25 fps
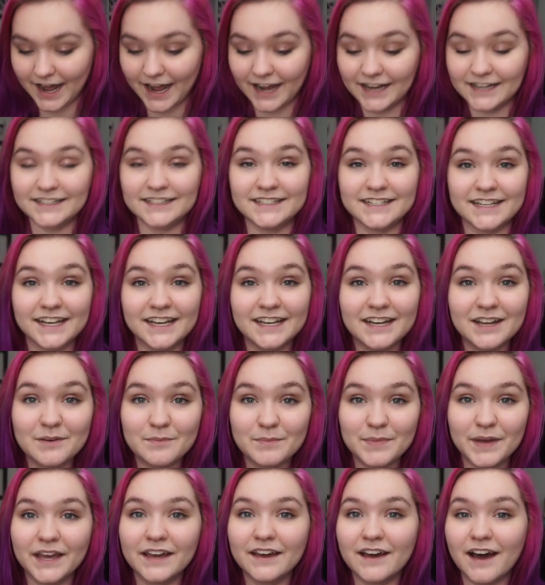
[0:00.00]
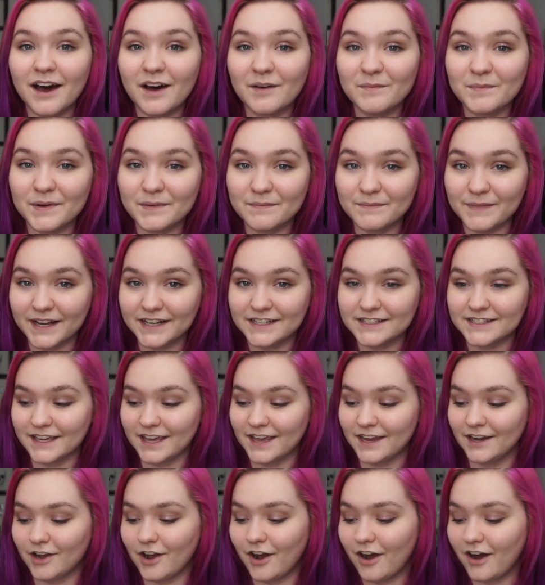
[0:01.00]
I did pick up
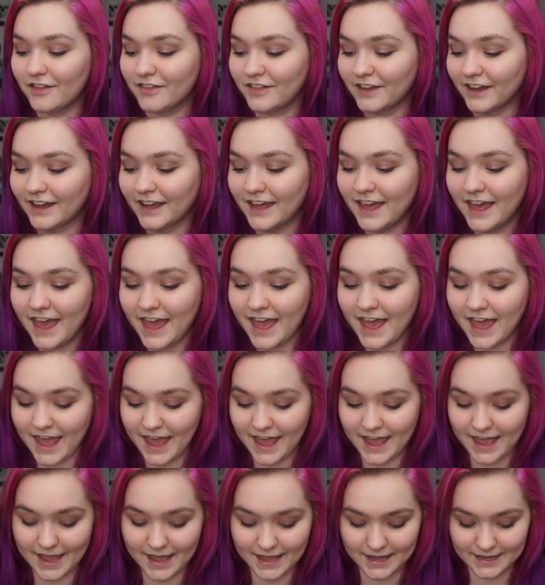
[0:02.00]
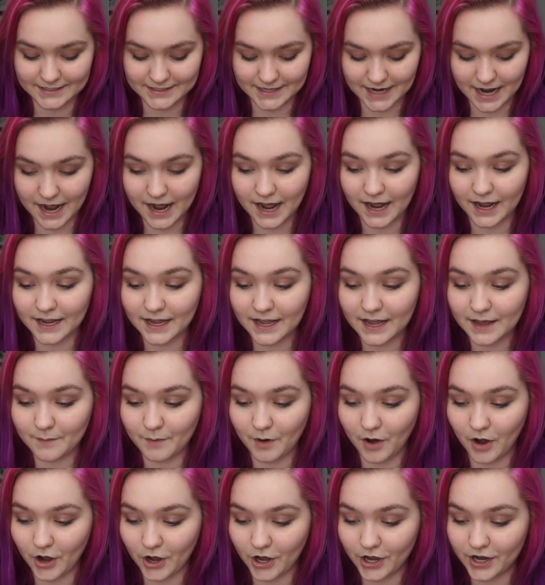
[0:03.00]
Mexican Gothic and I am
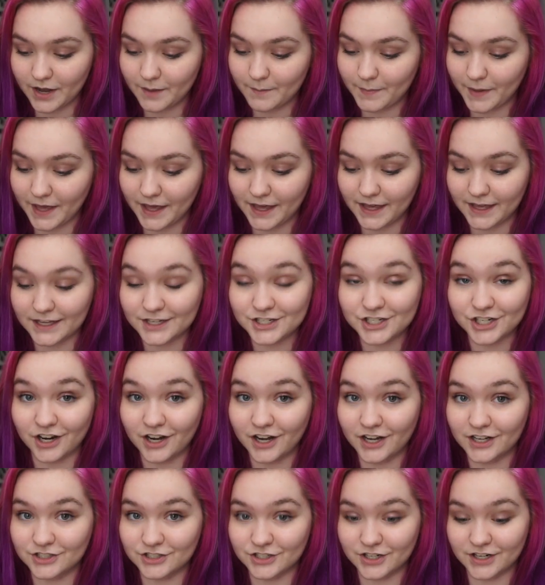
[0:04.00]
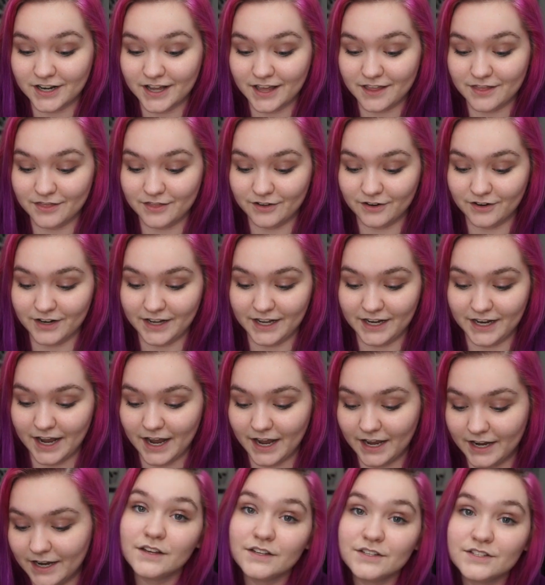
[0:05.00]
on page
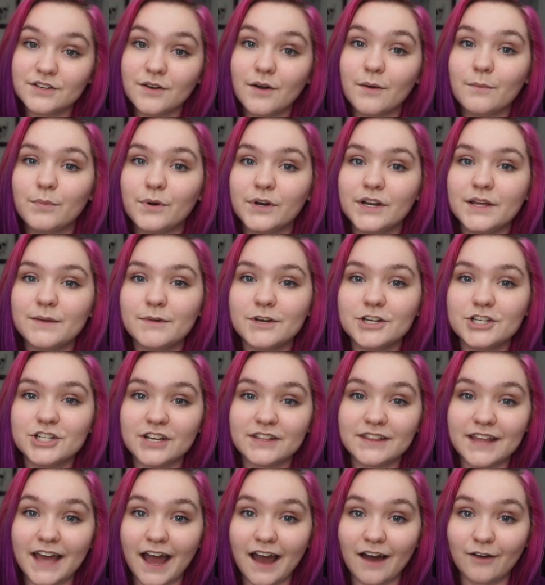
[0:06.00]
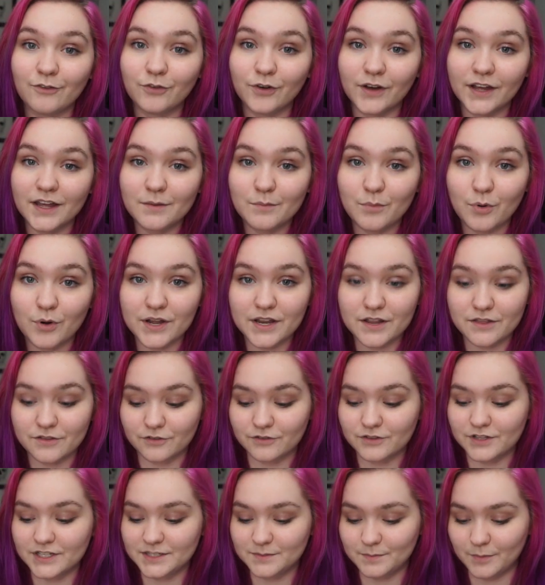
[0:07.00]
139. So I'm pretty much at the halfway point
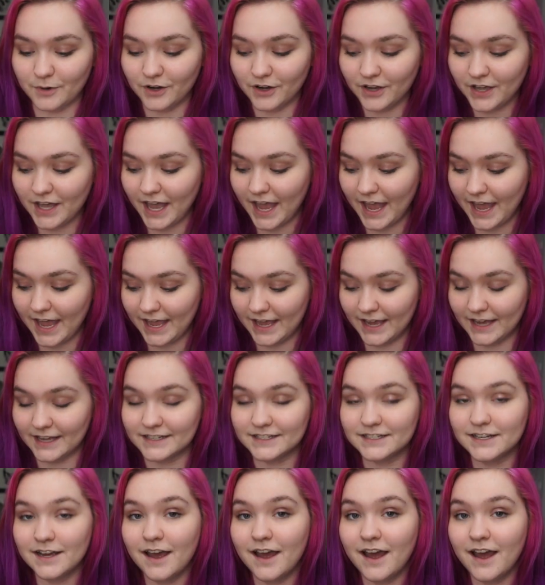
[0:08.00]
through this book and